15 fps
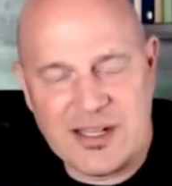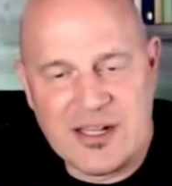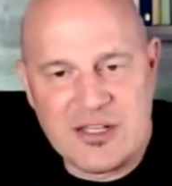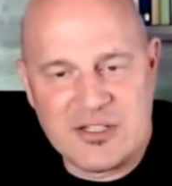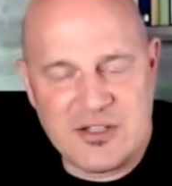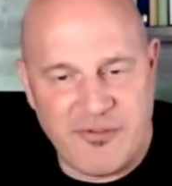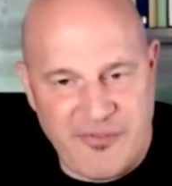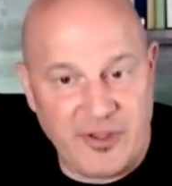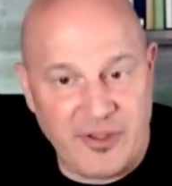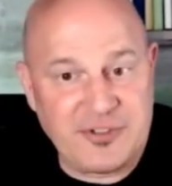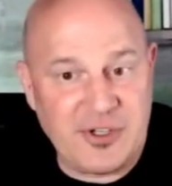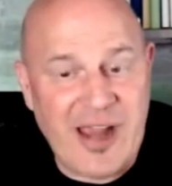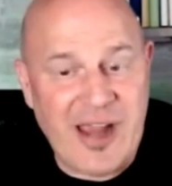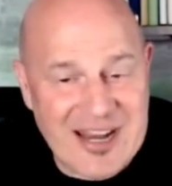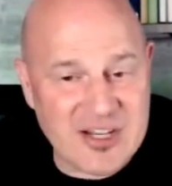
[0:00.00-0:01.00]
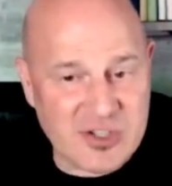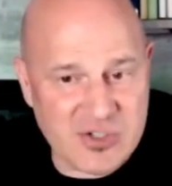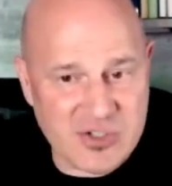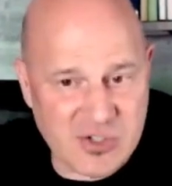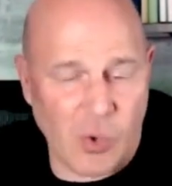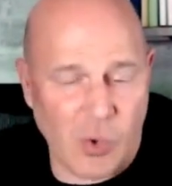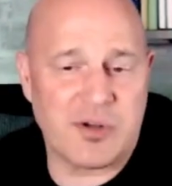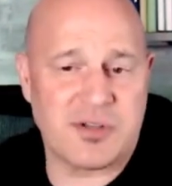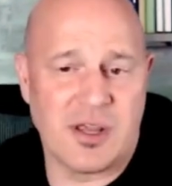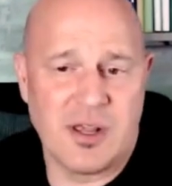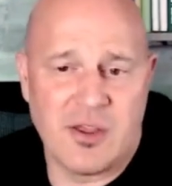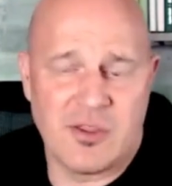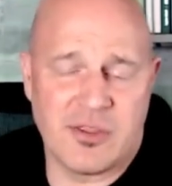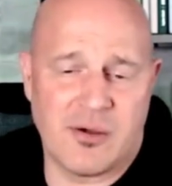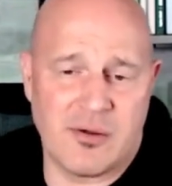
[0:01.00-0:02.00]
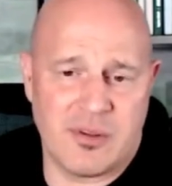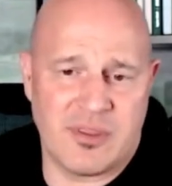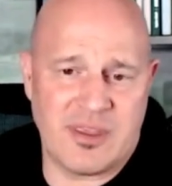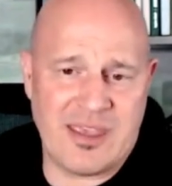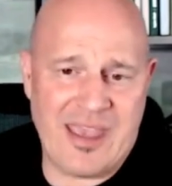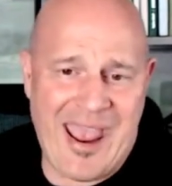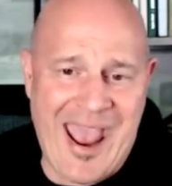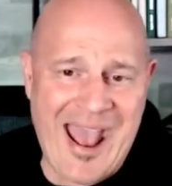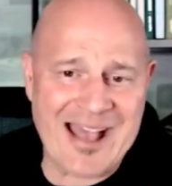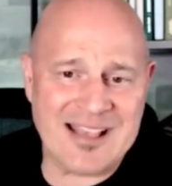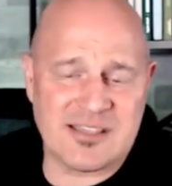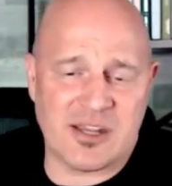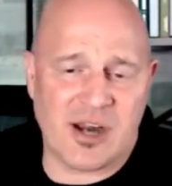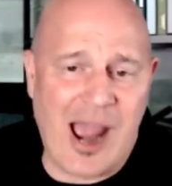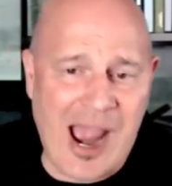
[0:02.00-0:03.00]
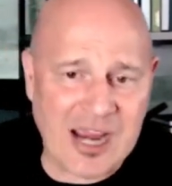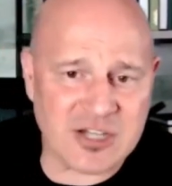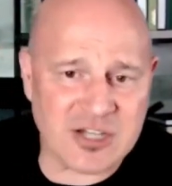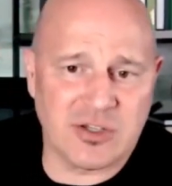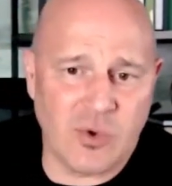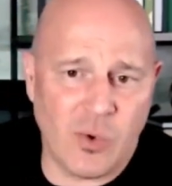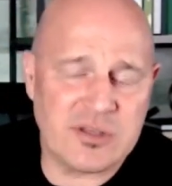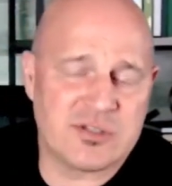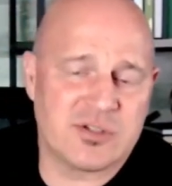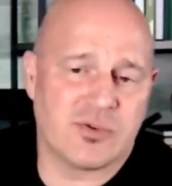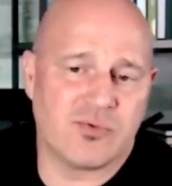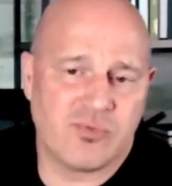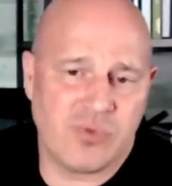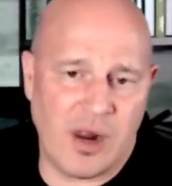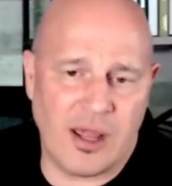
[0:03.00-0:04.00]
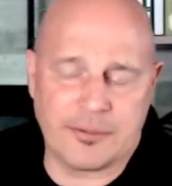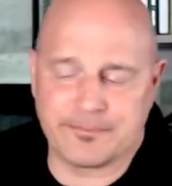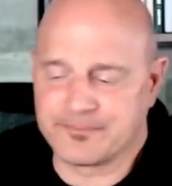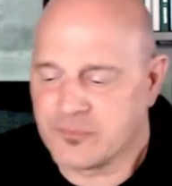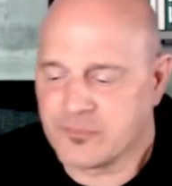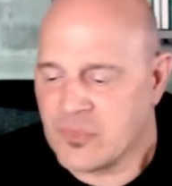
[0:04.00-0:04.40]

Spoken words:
filter and to sort the ads that they're actually going to run.